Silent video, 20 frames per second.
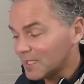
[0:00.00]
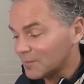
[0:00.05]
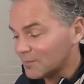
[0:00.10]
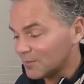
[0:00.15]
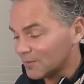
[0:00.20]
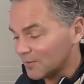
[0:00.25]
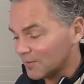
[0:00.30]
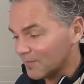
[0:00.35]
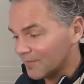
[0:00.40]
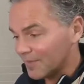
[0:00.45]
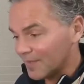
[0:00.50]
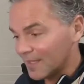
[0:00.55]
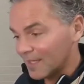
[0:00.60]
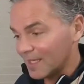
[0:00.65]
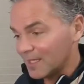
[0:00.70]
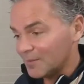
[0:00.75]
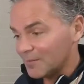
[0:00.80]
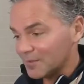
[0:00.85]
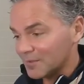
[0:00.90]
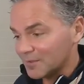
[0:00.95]
cable.
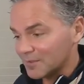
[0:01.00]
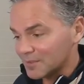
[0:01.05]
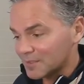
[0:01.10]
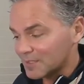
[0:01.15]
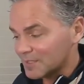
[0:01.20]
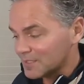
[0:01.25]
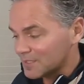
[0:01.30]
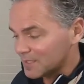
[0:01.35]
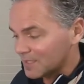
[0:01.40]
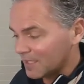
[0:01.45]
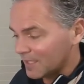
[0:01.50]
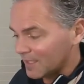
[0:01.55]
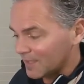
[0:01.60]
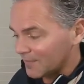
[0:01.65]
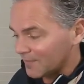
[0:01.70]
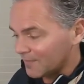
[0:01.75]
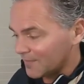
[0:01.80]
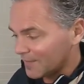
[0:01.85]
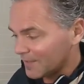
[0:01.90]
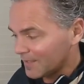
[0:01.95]
Because this
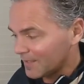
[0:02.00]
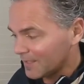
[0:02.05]
guy